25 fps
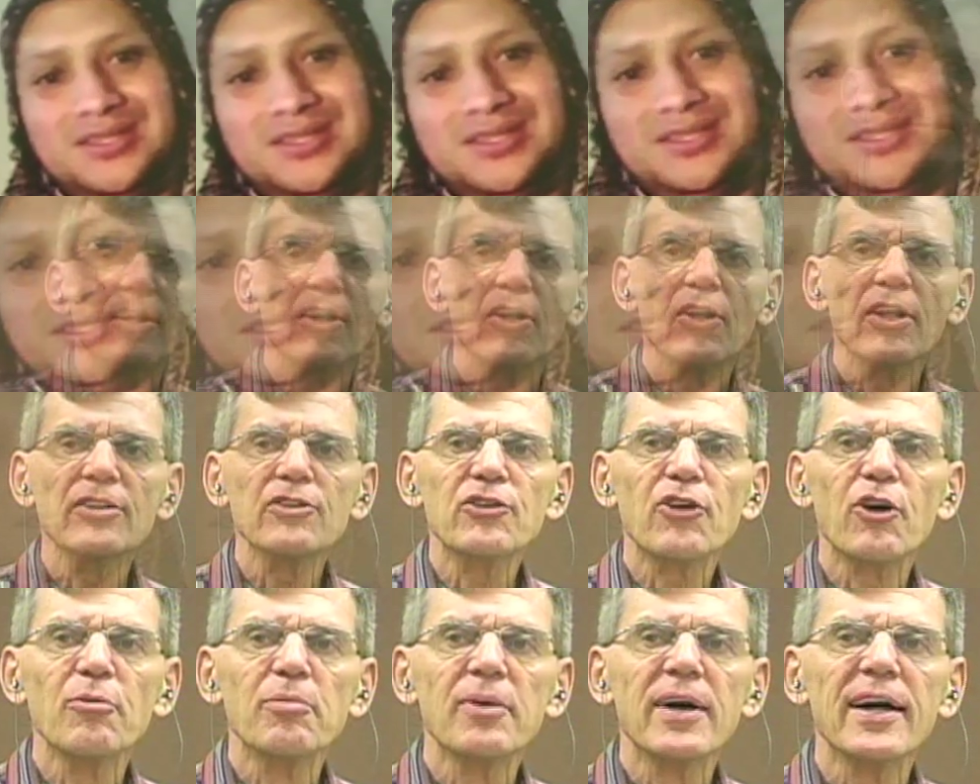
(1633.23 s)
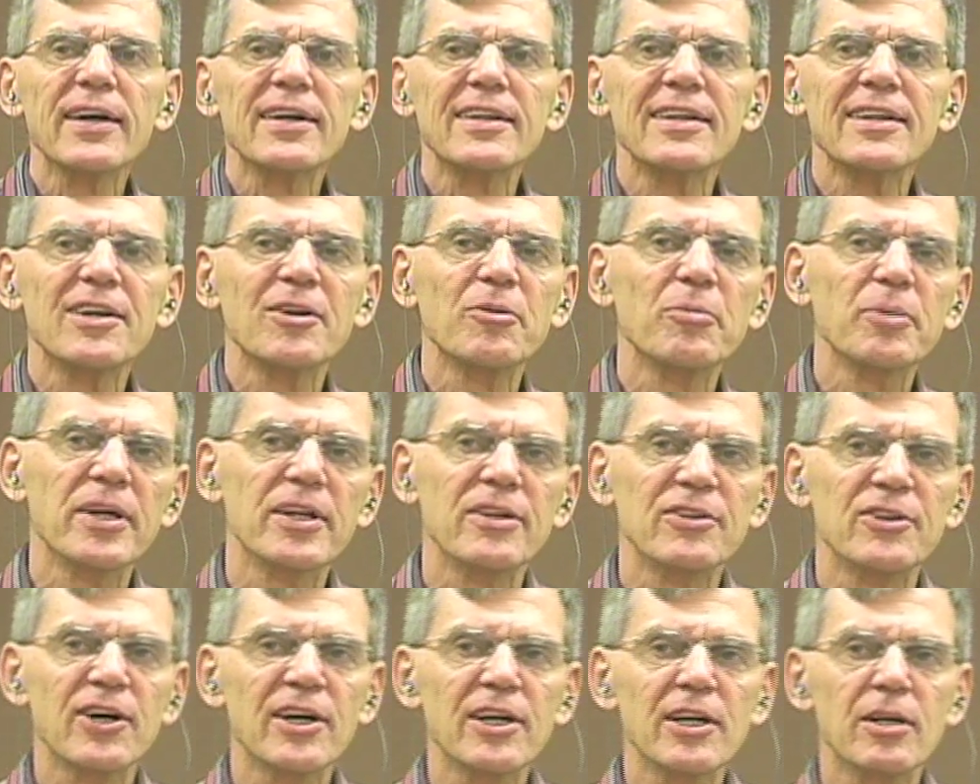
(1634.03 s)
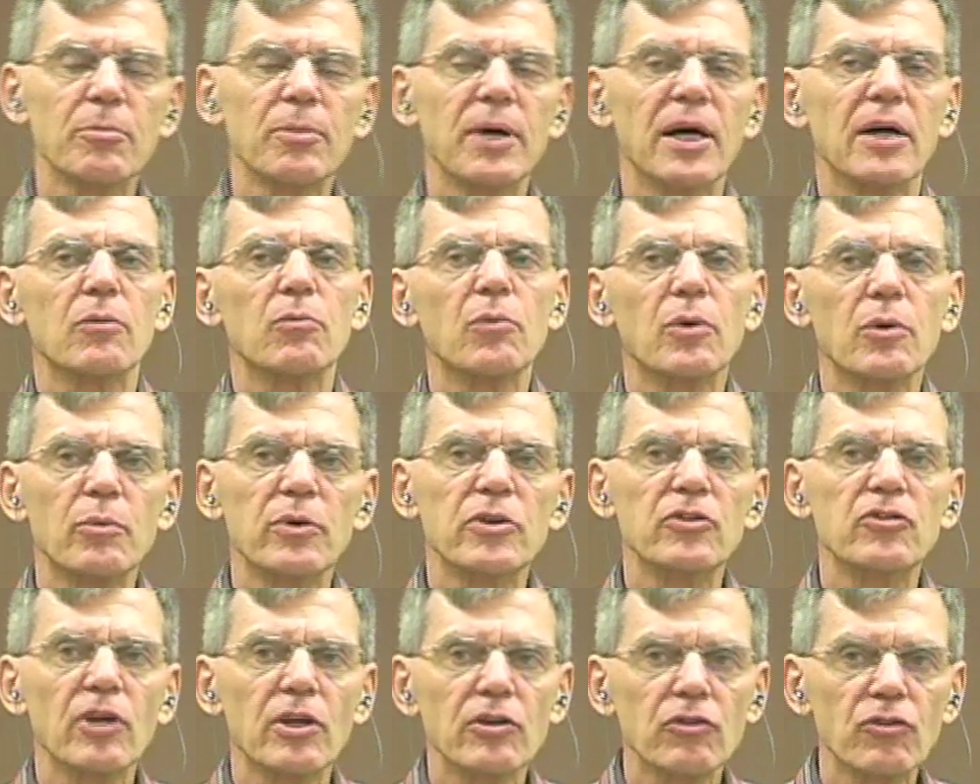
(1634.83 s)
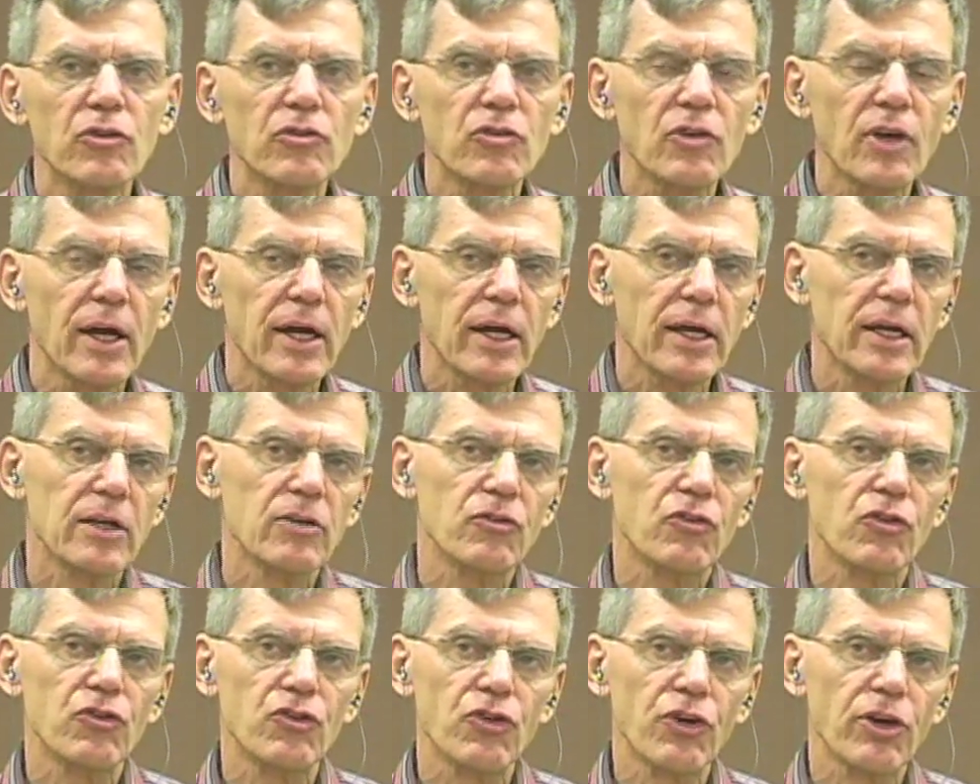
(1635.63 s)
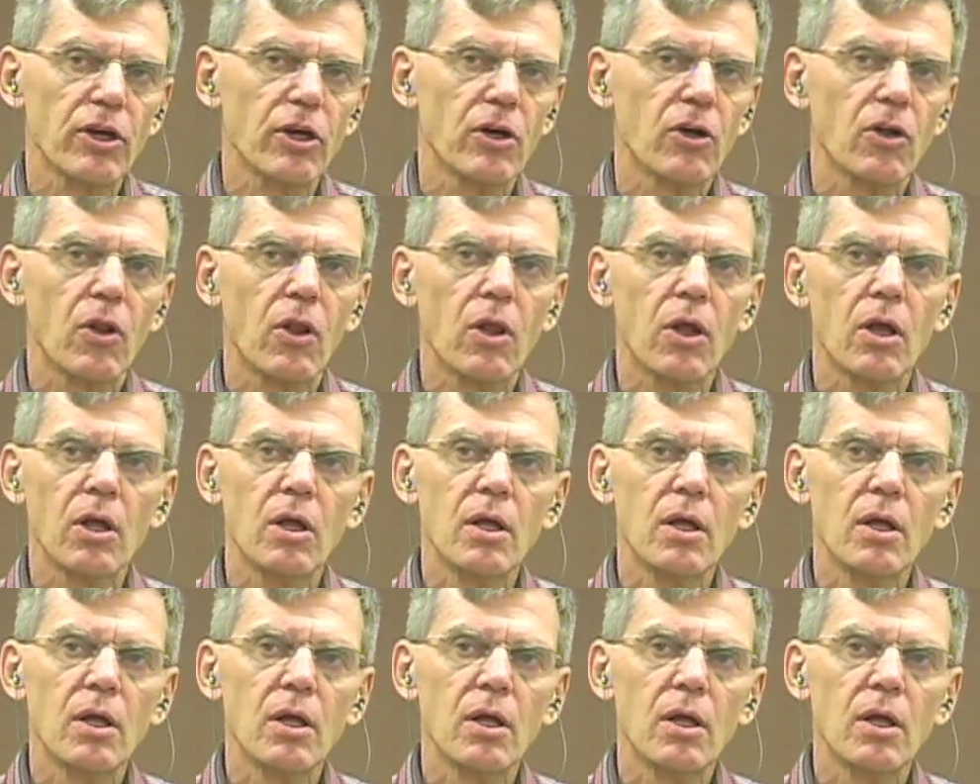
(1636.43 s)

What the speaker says: You know, let's go back a little bit and talk about when we say society is a jail.